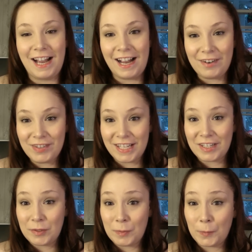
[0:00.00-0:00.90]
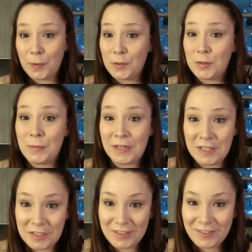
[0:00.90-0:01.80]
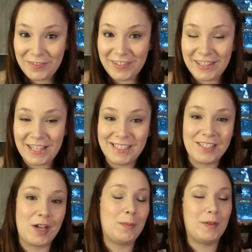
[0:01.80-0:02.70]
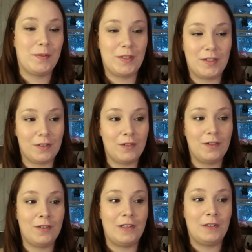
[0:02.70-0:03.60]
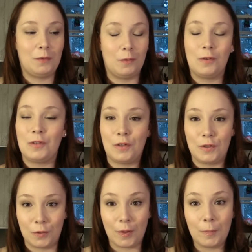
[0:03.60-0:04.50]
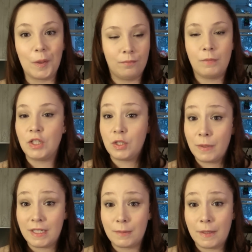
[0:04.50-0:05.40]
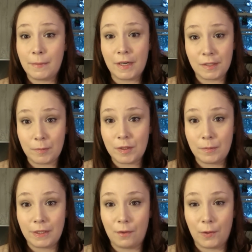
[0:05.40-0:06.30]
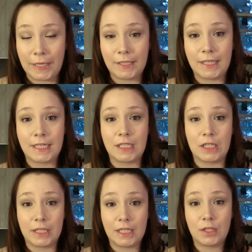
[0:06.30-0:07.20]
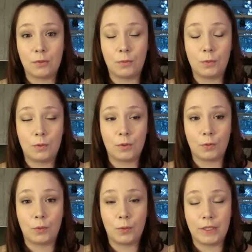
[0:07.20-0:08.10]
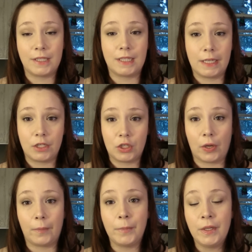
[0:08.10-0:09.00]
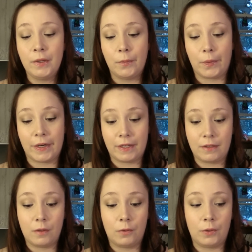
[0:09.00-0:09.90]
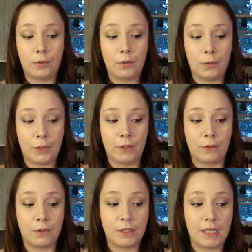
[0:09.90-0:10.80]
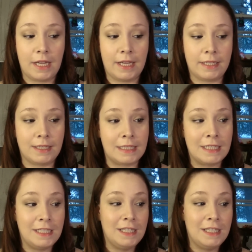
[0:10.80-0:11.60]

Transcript: I was actually proposed marriage to in that shop. It was so adorable. Much to my dismay, my husband's a coin collector and they sold, sold coins in that shop where I got the Go Godey Girls, and